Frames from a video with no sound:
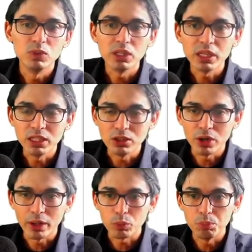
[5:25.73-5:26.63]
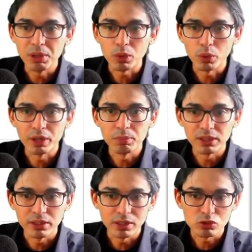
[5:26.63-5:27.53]
interact with BigQuery, but
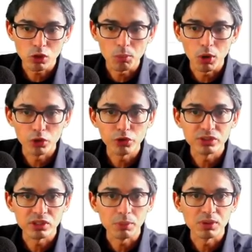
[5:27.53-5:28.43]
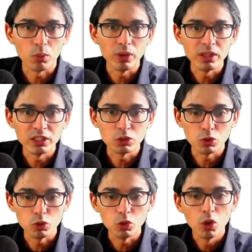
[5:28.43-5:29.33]
there are some other steps that we need to
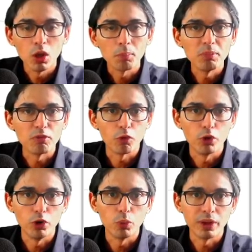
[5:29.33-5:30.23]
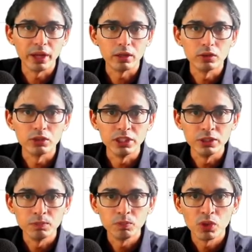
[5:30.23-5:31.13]
do before we can continue.
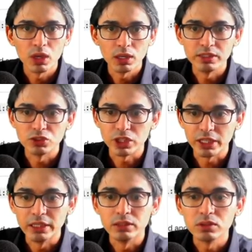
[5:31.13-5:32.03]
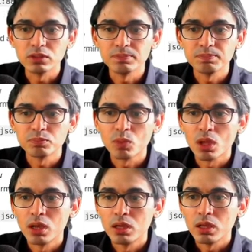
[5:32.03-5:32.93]
Let's check it out.
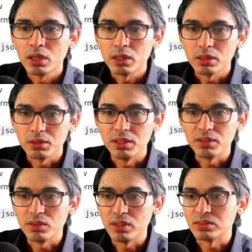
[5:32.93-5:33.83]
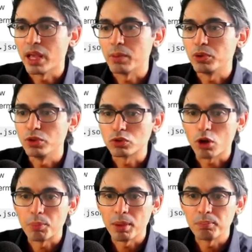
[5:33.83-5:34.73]
This is the step. We just
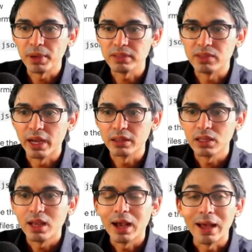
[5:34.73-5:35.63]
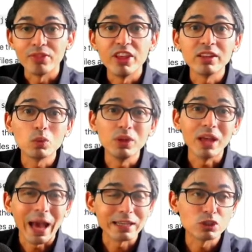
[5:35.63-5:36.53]
copy and paste that. And then we
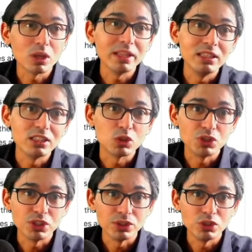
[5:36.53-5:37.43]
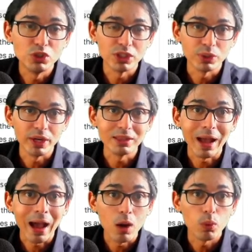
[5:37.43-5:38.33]
actually need to generate
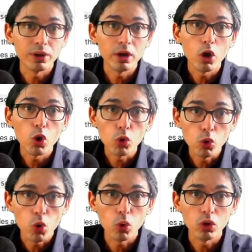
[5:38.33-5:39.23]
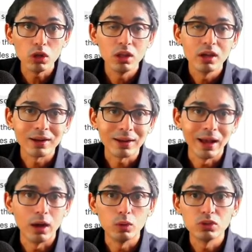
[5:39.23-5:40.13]
our Google
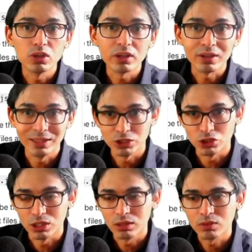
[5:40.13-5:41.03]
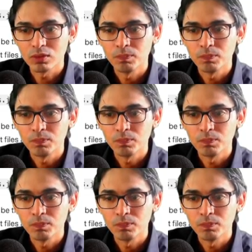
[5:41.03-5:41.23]
Cloud credentials.